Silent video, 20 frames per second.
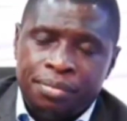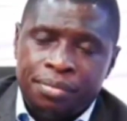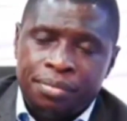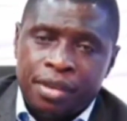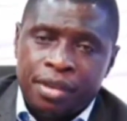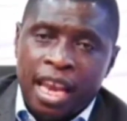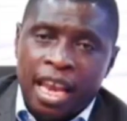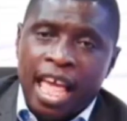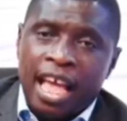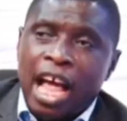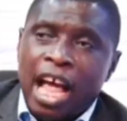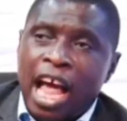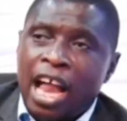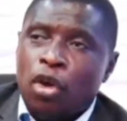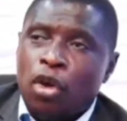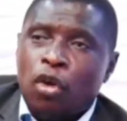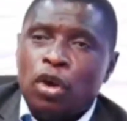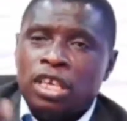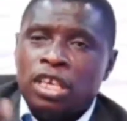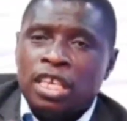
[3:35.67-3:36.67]
Like
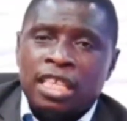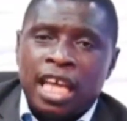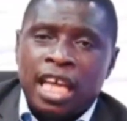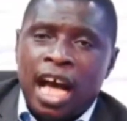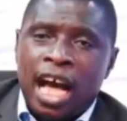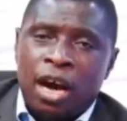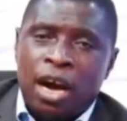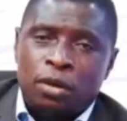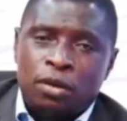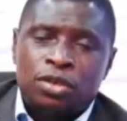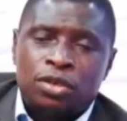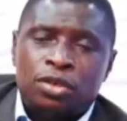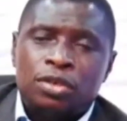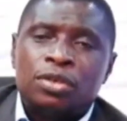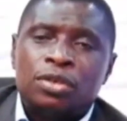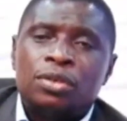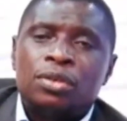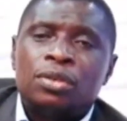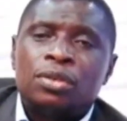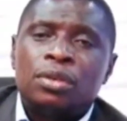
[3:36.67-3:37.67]
anointing the
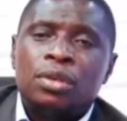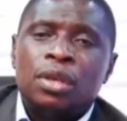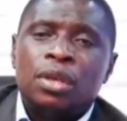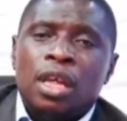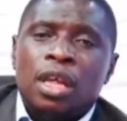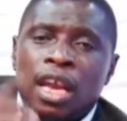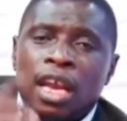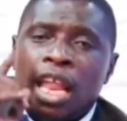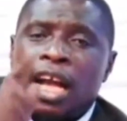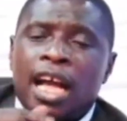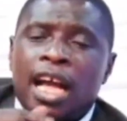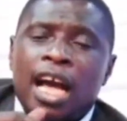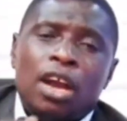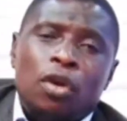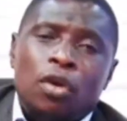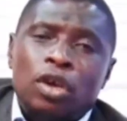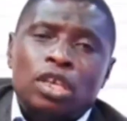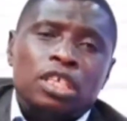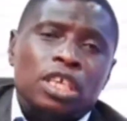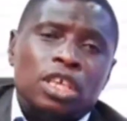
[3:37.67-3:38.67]
house, like
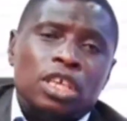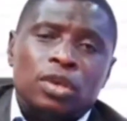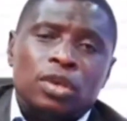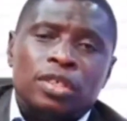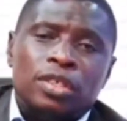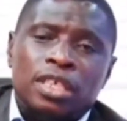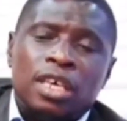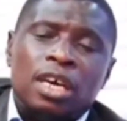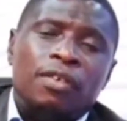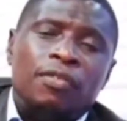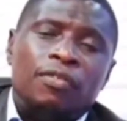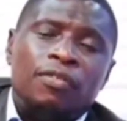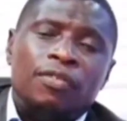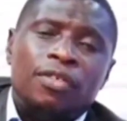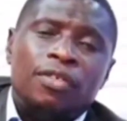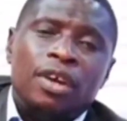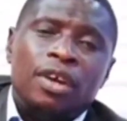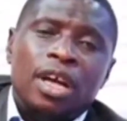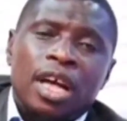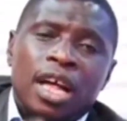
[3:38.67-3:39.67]
anointing yourself,
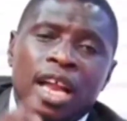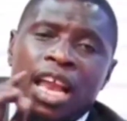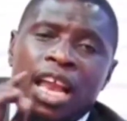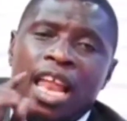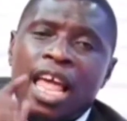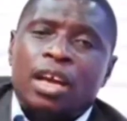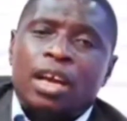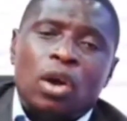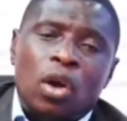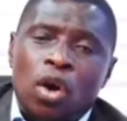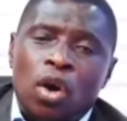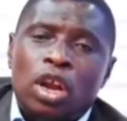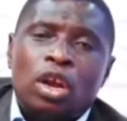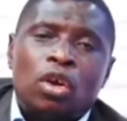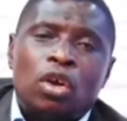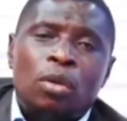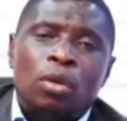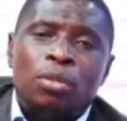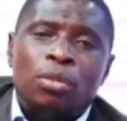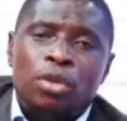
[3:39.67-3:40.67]
like Holy
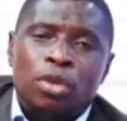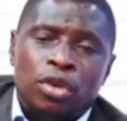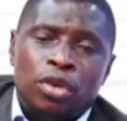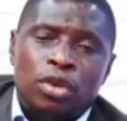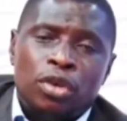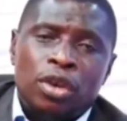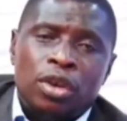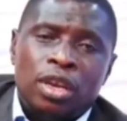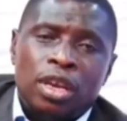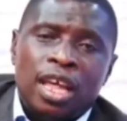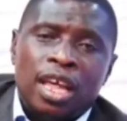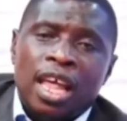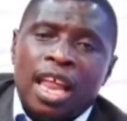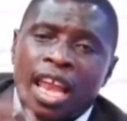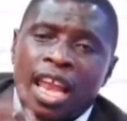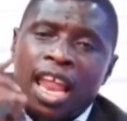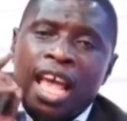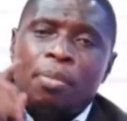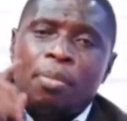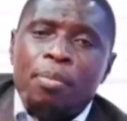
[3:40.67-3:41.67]
Communion,
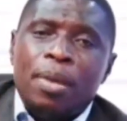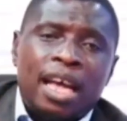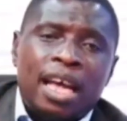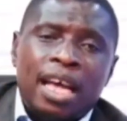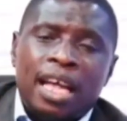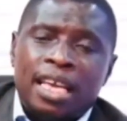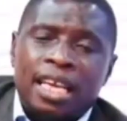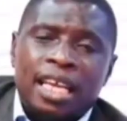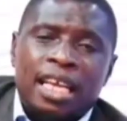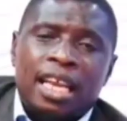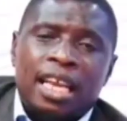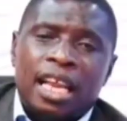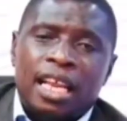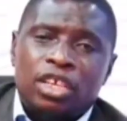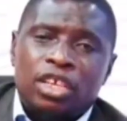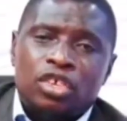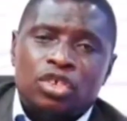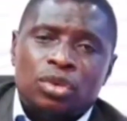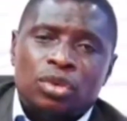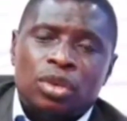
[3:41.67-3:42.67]
like making a
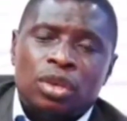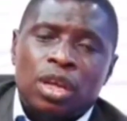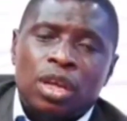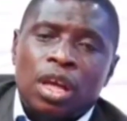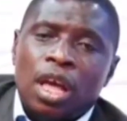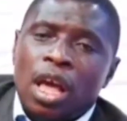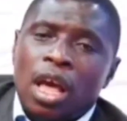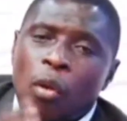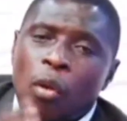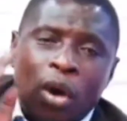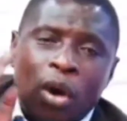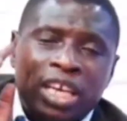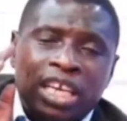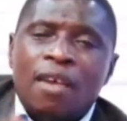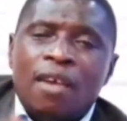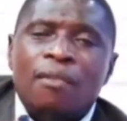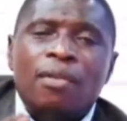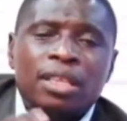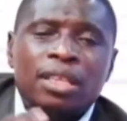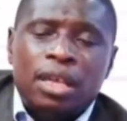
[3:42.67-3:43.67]
declaration.
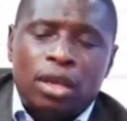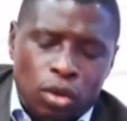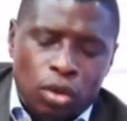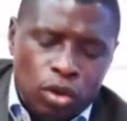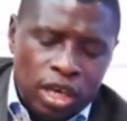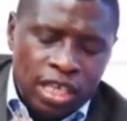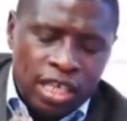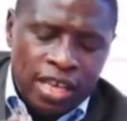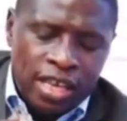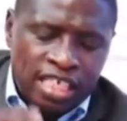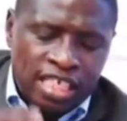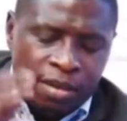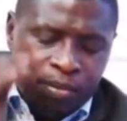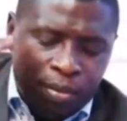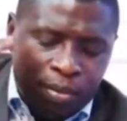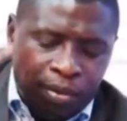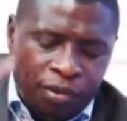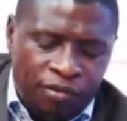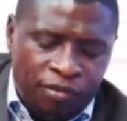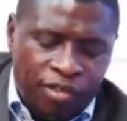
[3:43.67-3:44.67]
Whatever the Lord leads as a
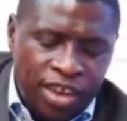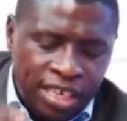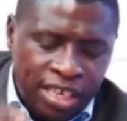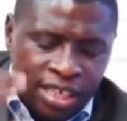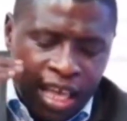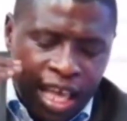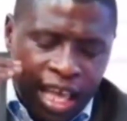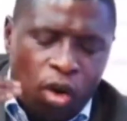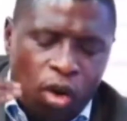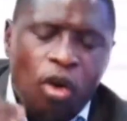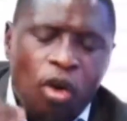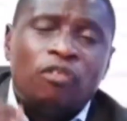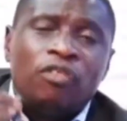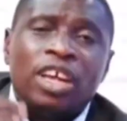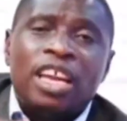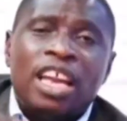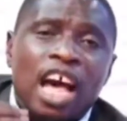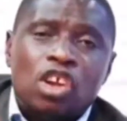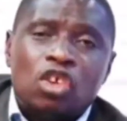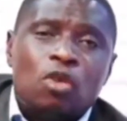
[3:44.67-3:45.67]

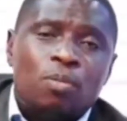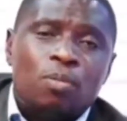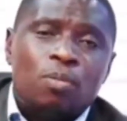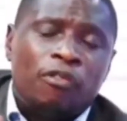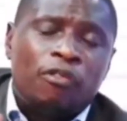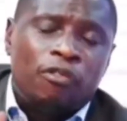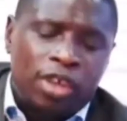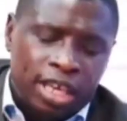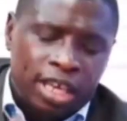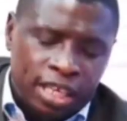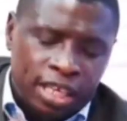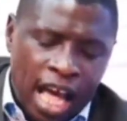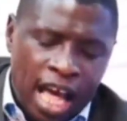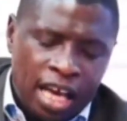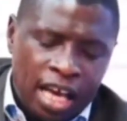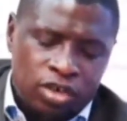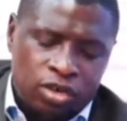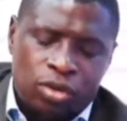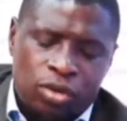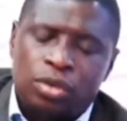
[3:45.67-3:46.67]
covenantal prophetic
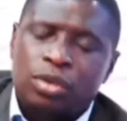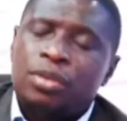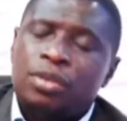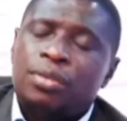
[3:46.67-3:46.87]
action.